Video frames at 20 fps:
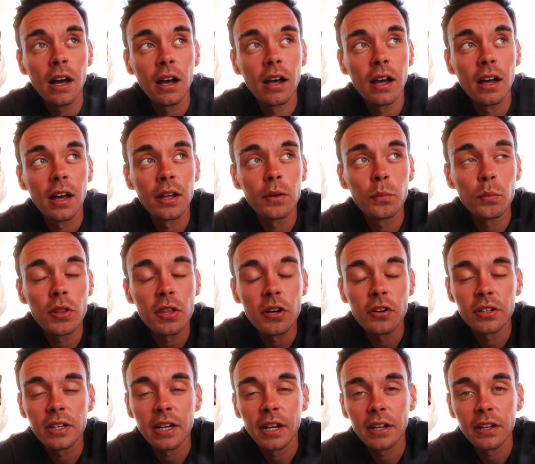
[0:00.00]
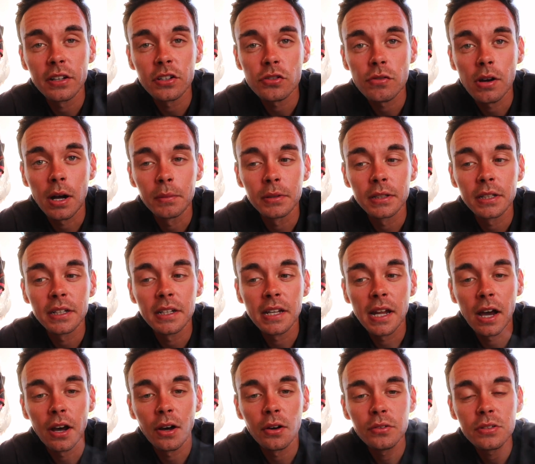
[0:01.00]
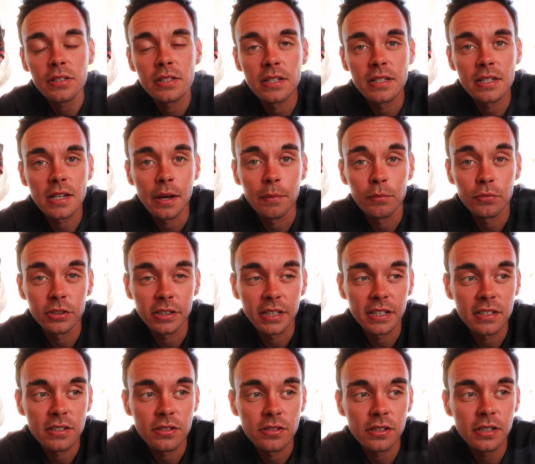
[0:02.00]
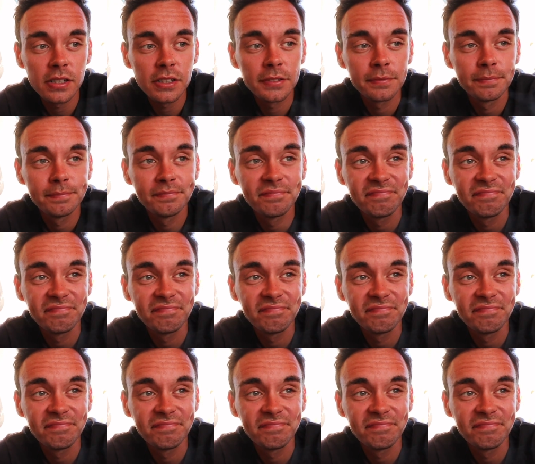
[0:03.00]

and without getting in trouble. And now, since I'm registered,